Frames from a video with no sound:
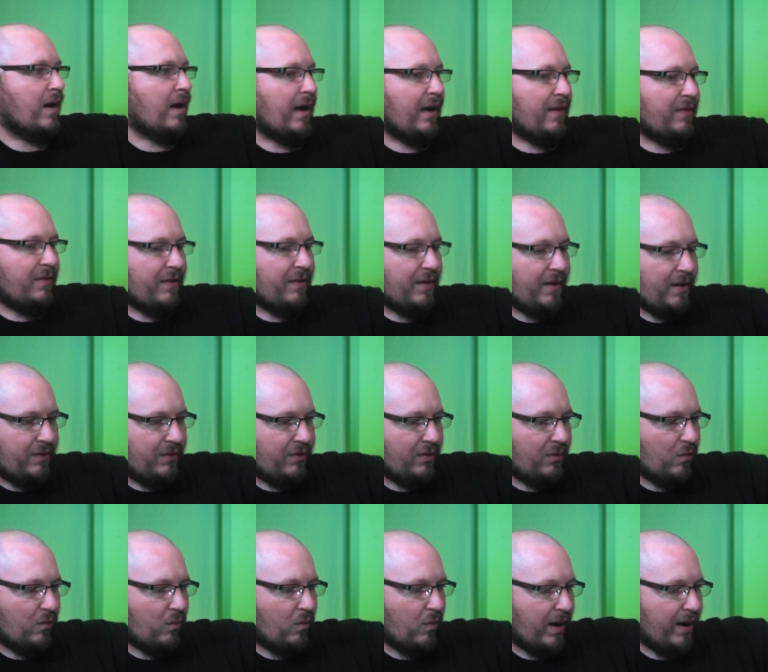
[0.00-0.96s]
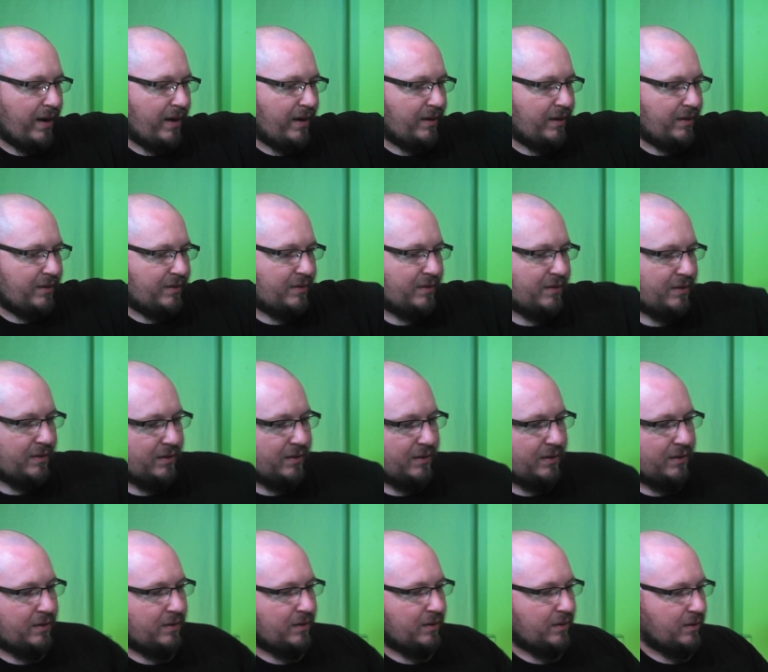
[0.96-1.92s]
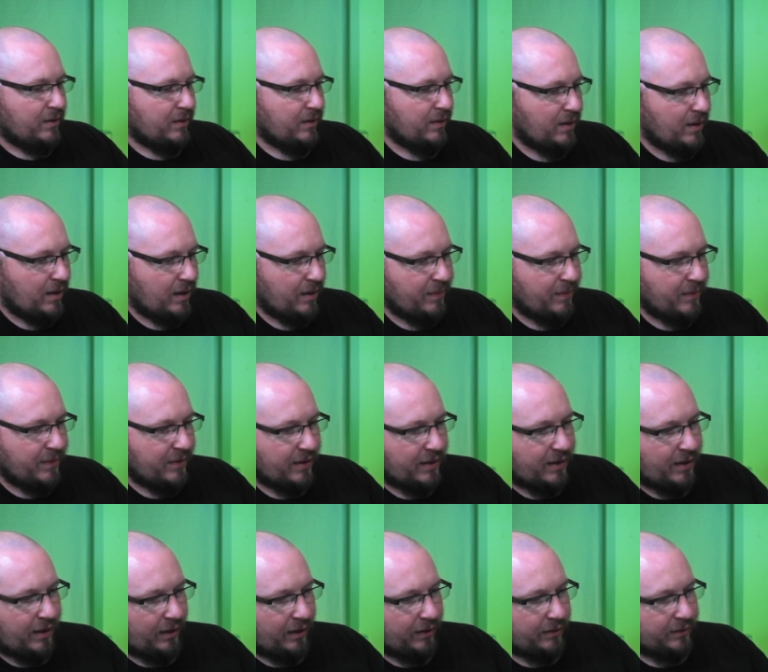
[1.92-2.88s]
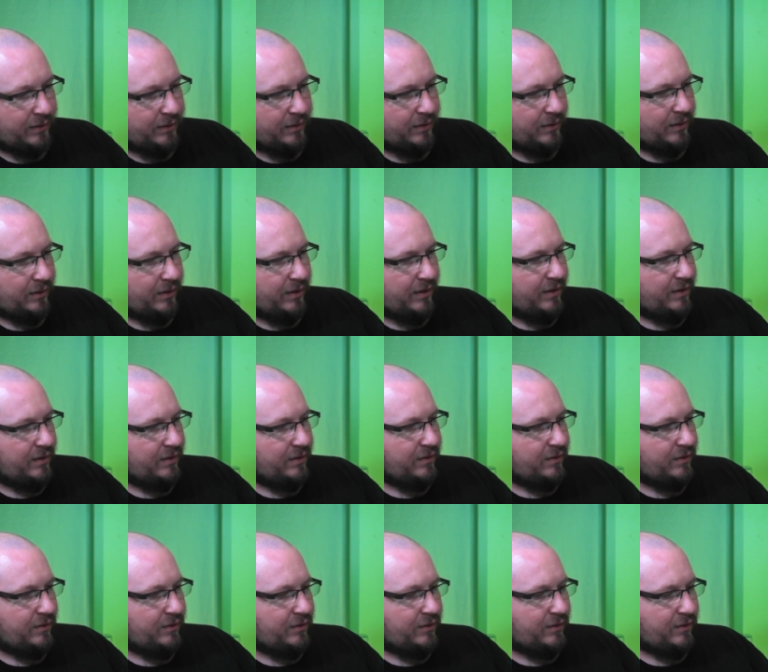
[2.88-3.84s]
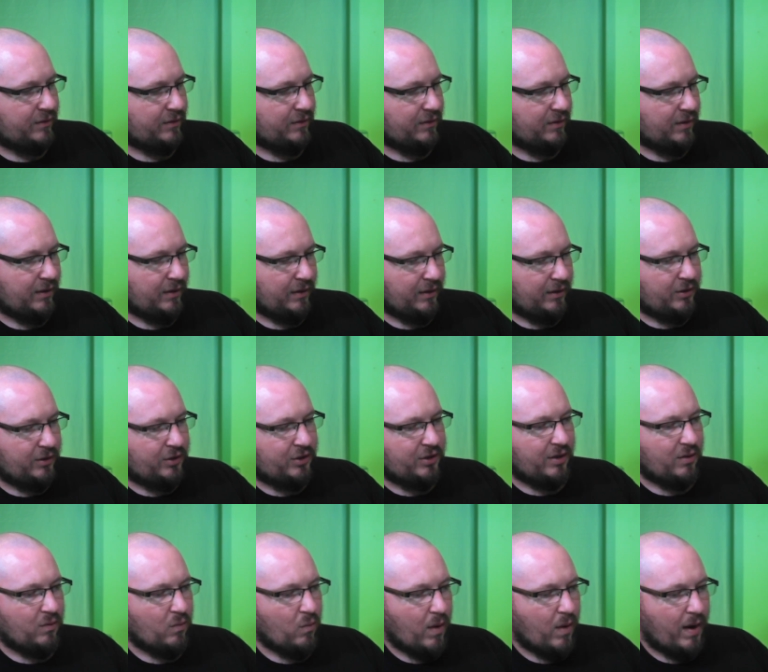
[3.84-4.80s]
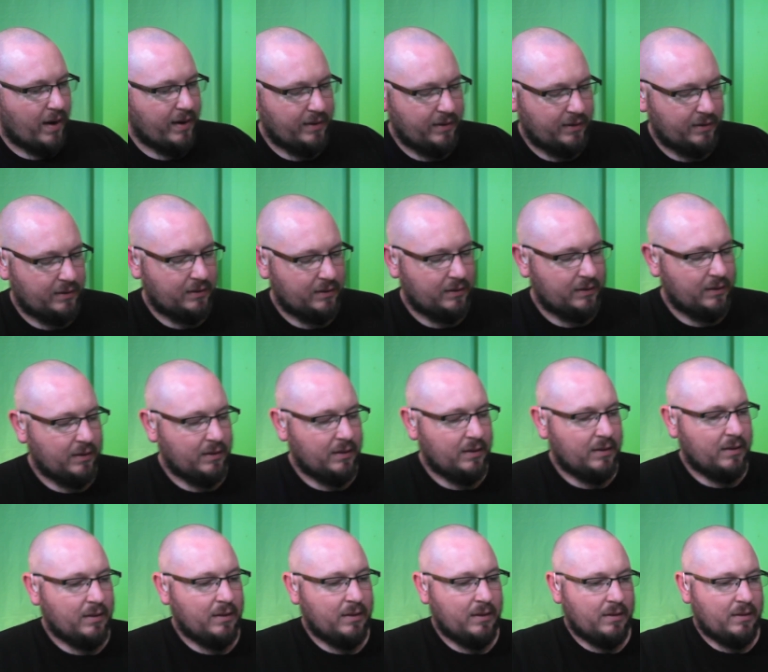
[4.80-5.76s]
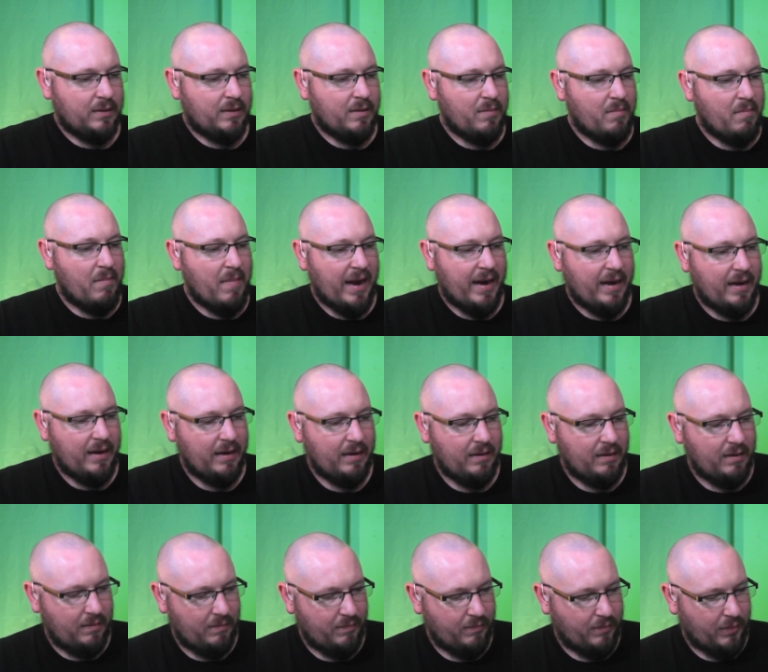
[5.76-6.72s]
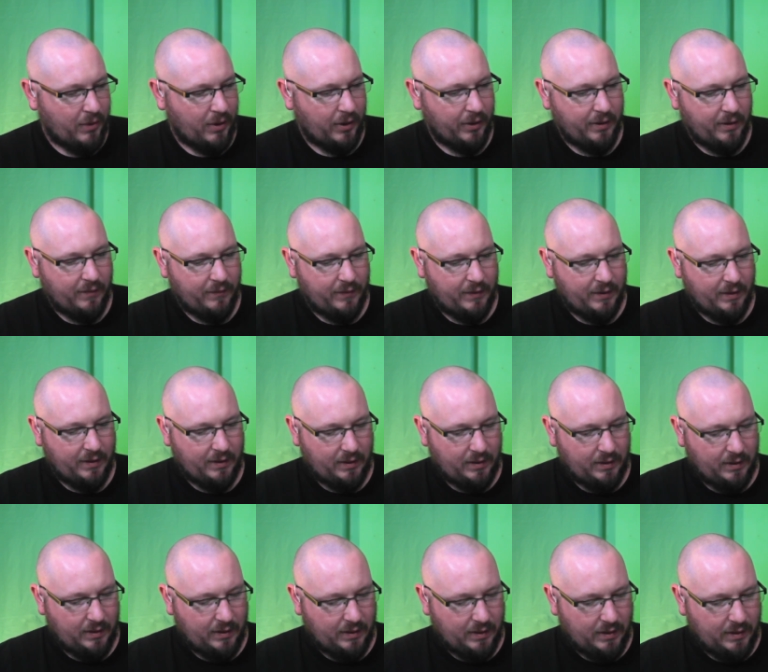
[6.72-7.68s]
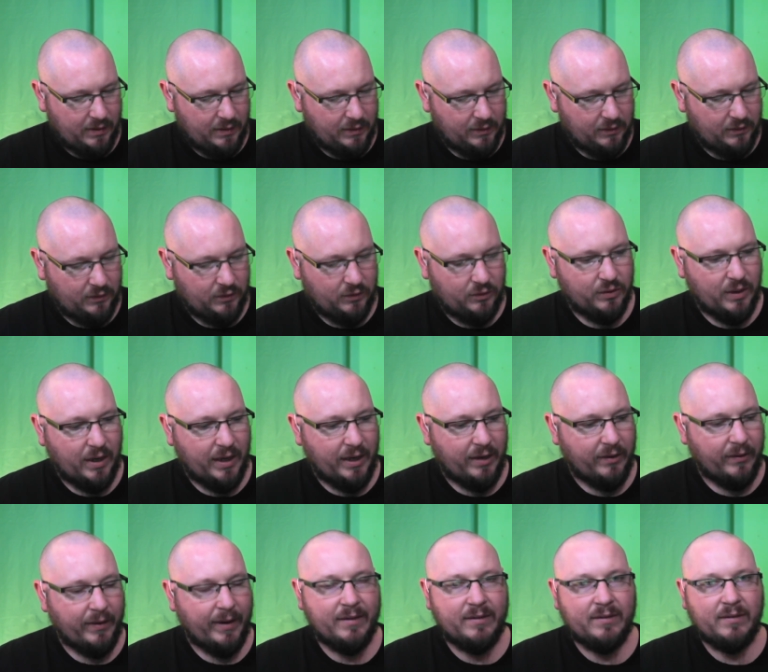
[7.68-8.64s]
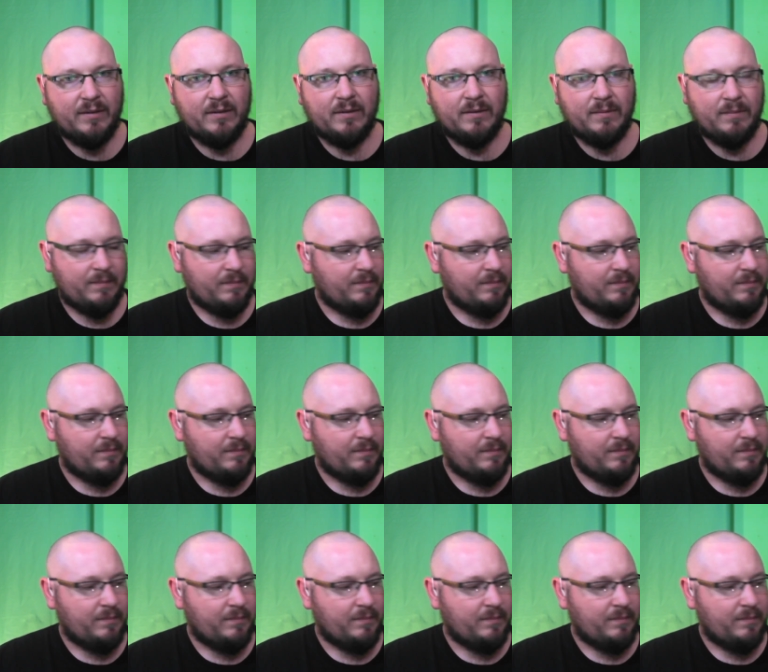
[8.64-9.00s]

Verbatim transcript: I think the white up in the color is a legit white. The main part of it is dry erase.